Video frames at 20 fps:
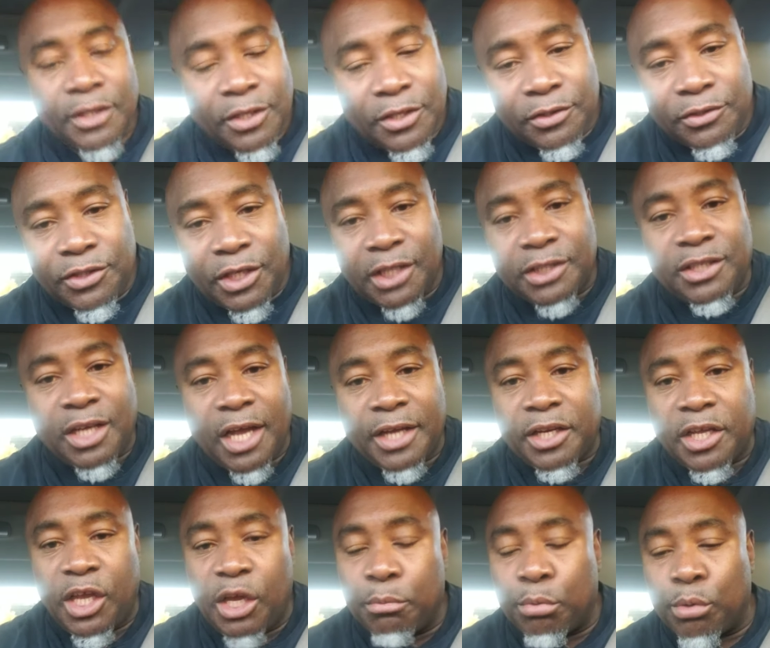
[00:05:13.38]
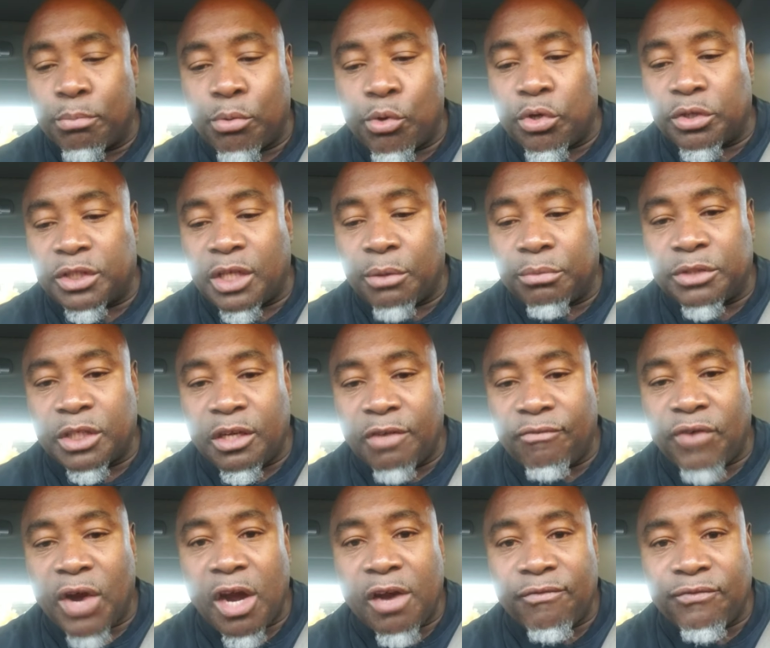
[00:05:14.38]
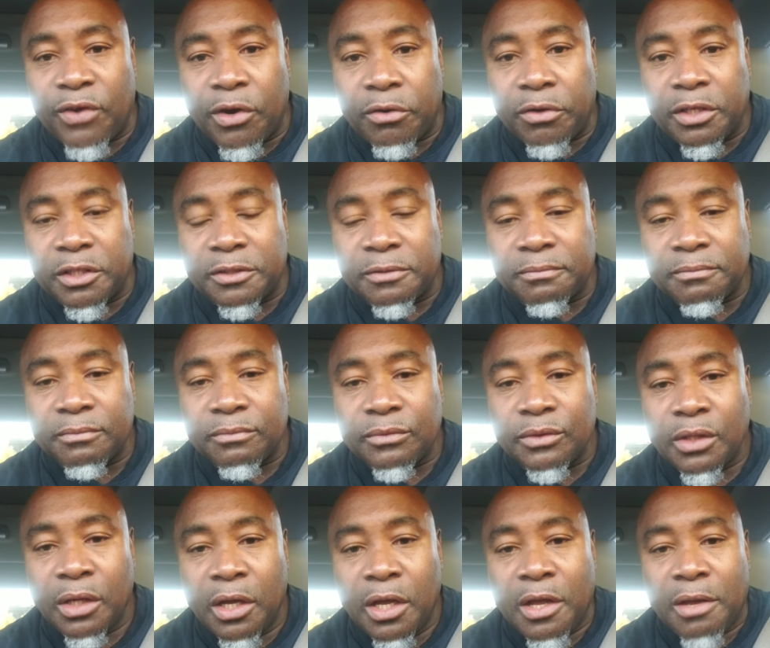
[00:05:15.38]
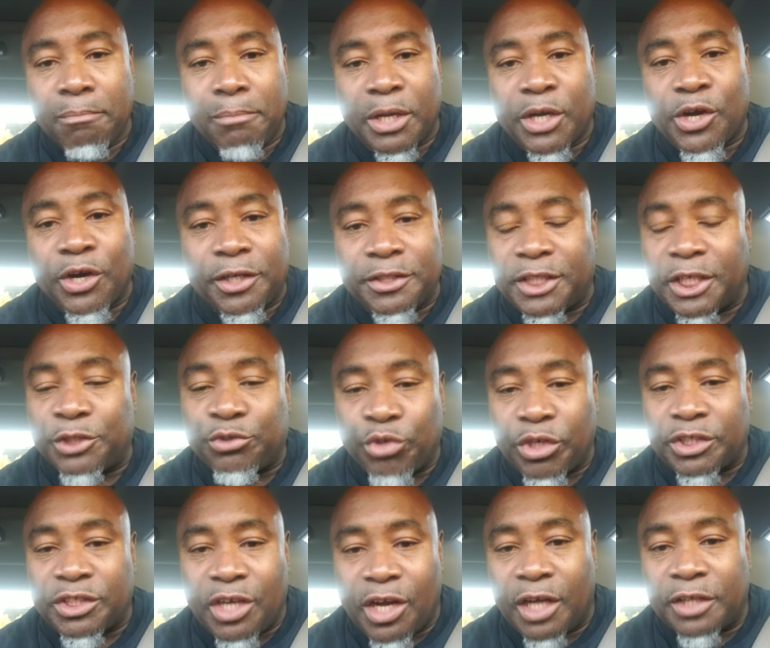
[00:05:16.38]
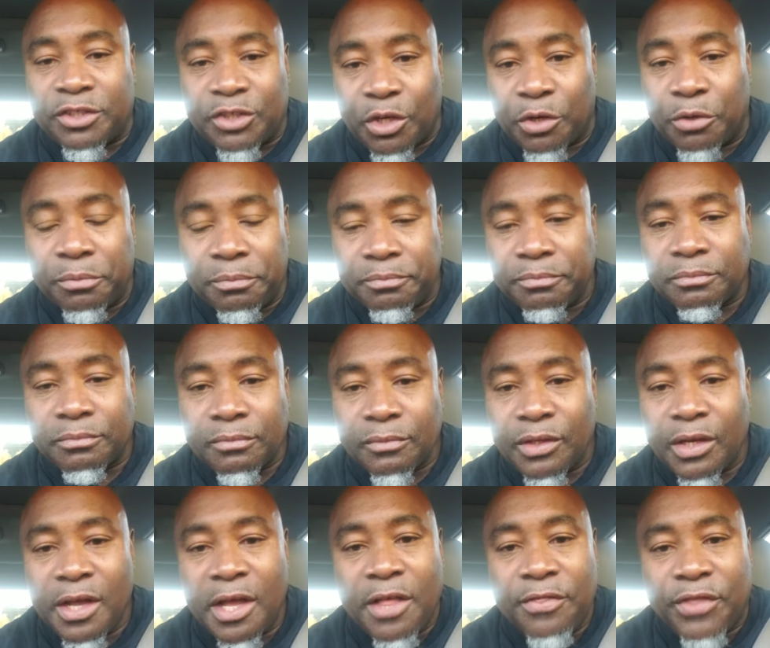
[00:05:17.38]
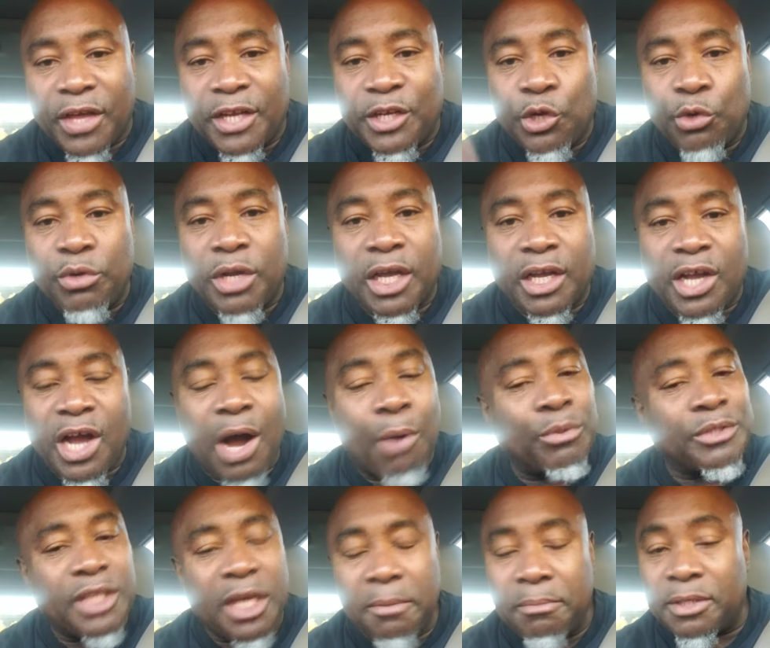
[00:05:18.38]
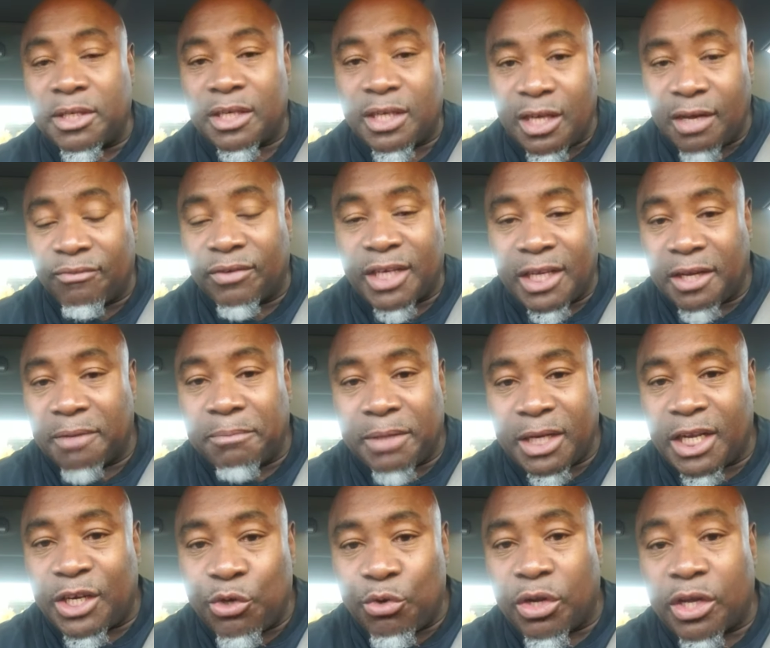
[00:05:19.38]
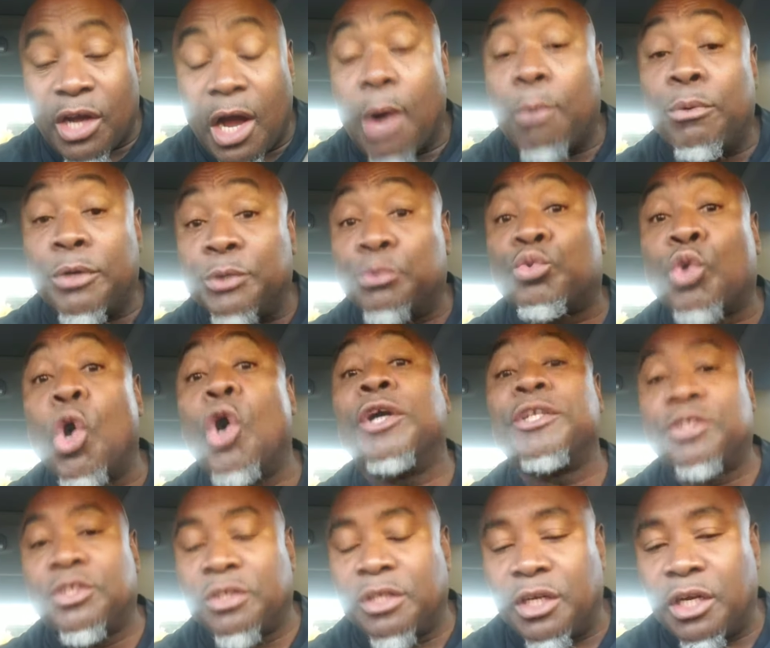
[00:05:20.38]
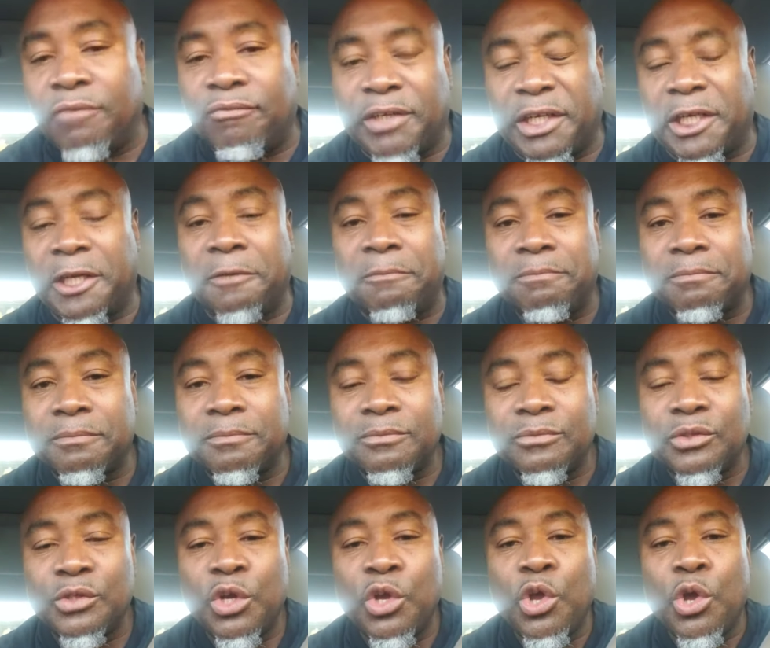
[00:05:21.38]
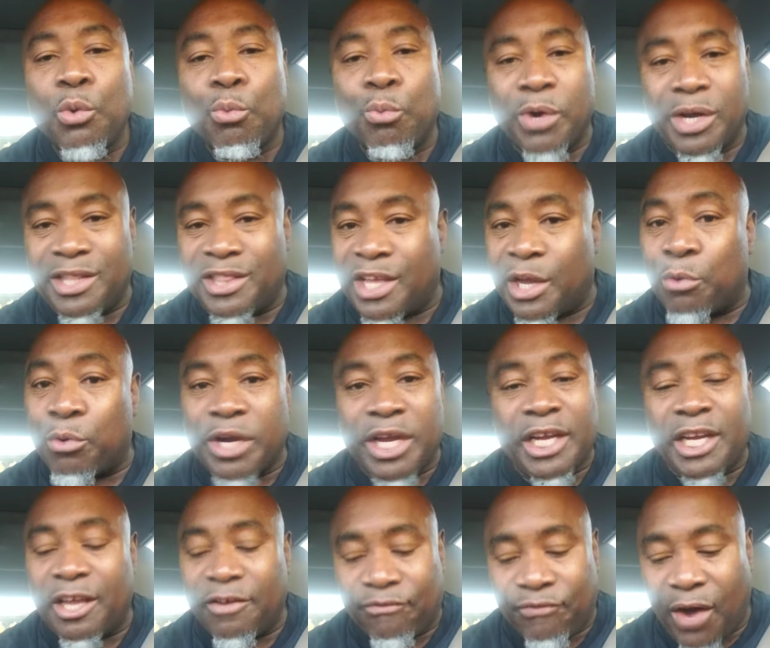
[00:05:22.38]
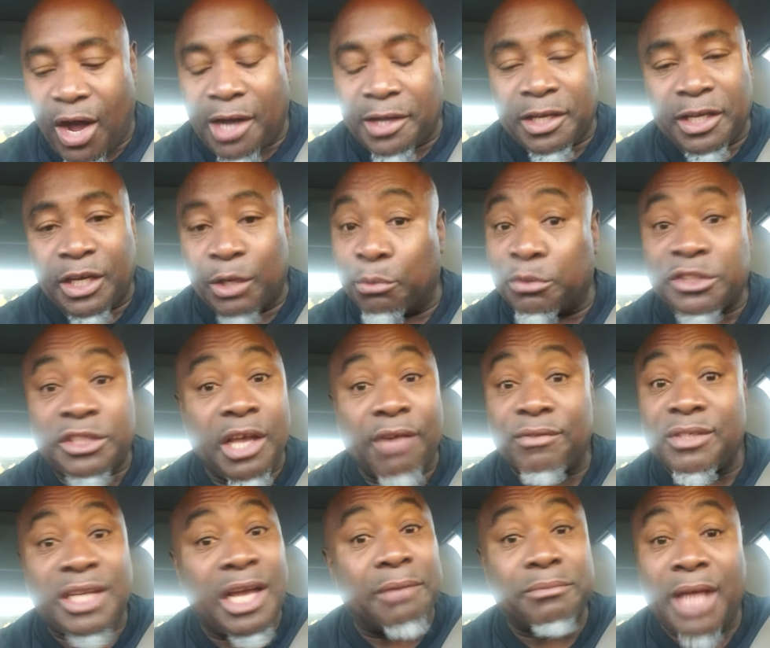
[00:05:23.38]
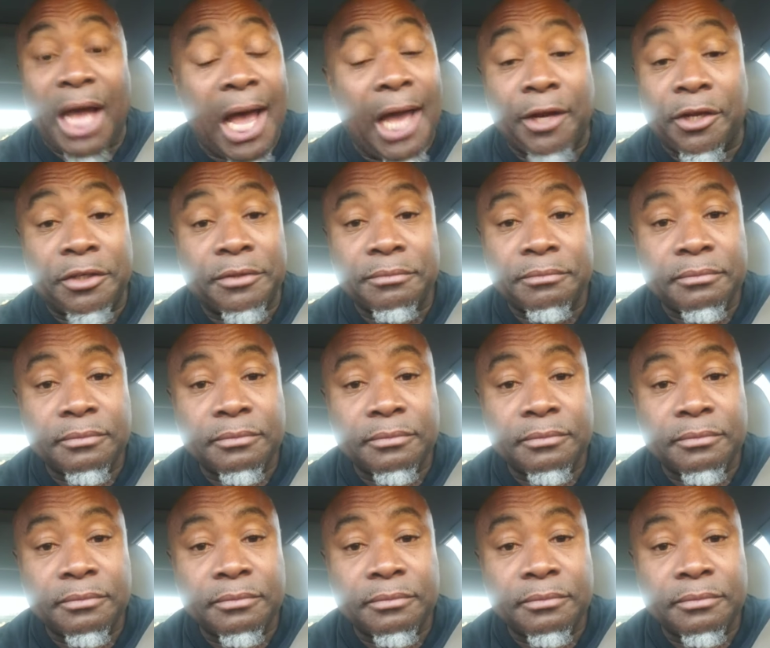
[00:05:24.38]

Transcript: Just like the Hebrew boys that was in the fire furnace. Because they trust God so, they knew that God was able to deliver them and they knew that God was going to deliver them. When they were in their fire and it was seven times hotter,